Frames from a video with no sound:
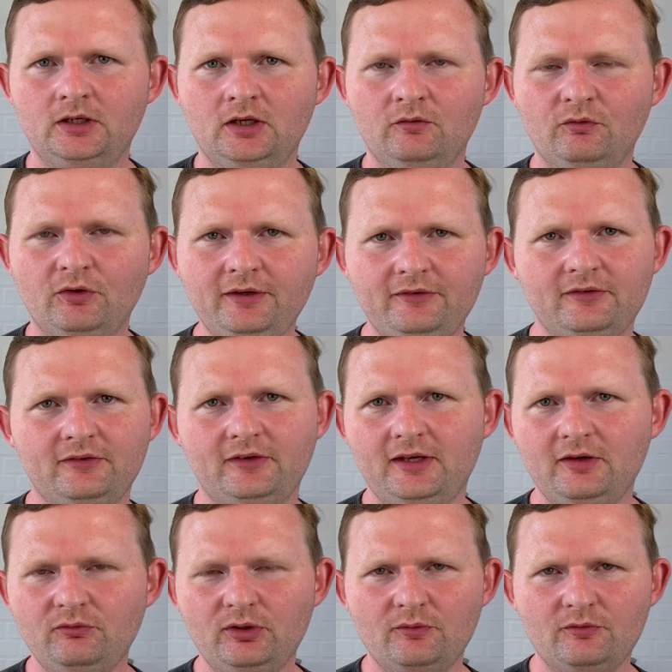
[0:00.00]
For instance, if
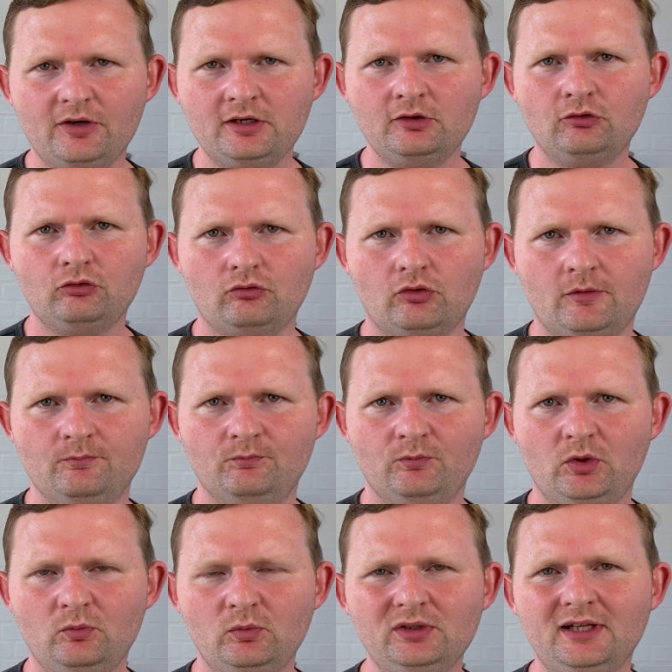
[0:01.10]
we are running Scrum,
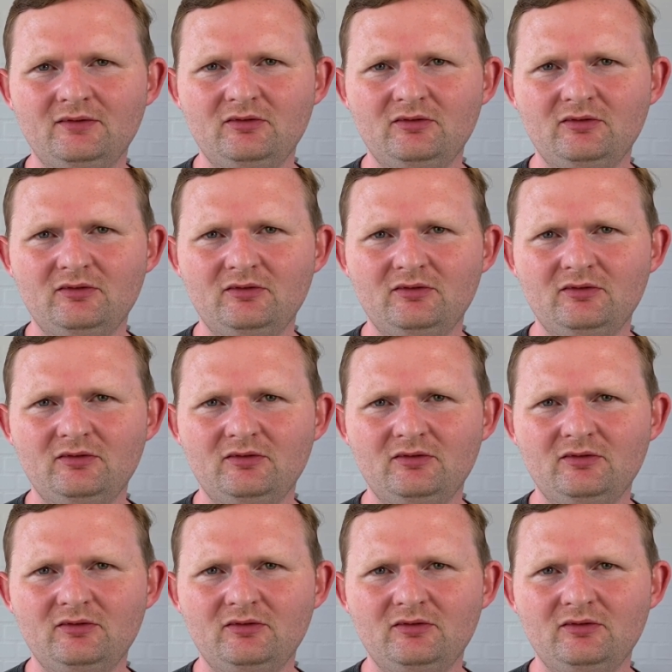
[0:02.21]
we'll have